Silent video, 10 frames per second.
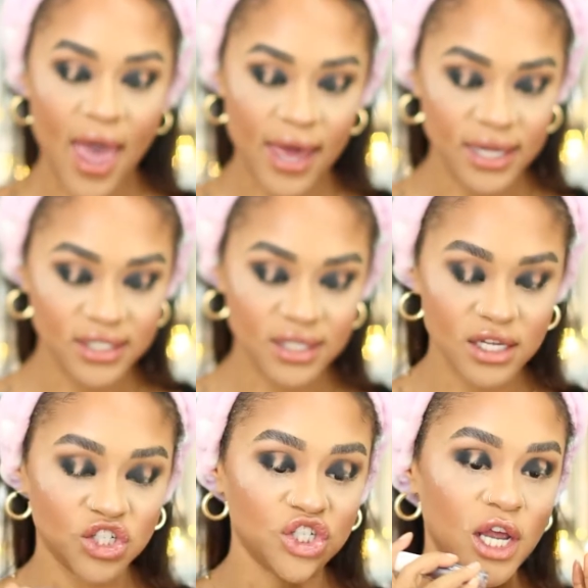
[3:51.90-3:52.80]
and it
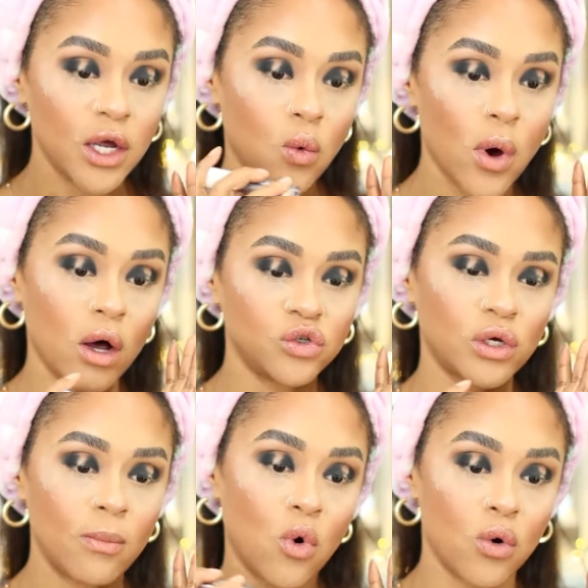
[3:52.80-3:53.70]
says shake well, so
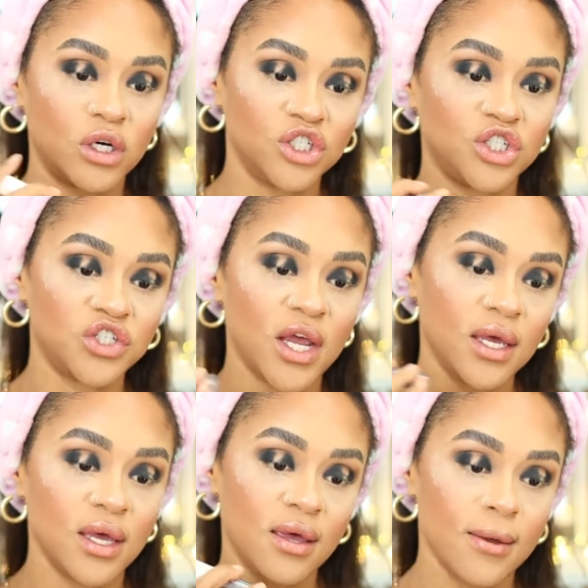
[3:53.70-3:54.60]
I'm going to
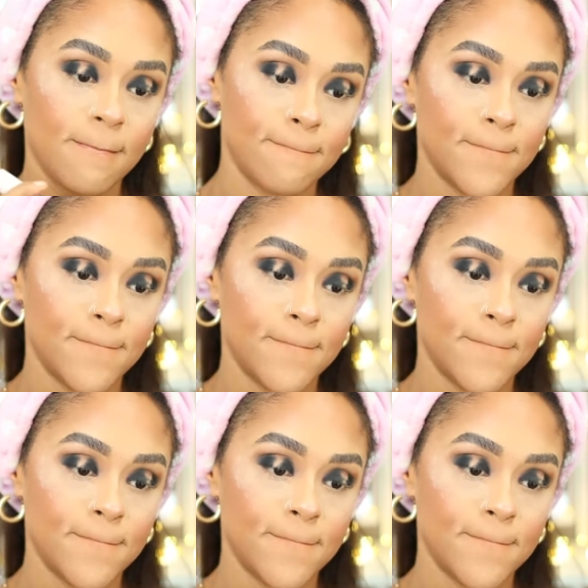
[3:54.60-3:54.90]
shake it,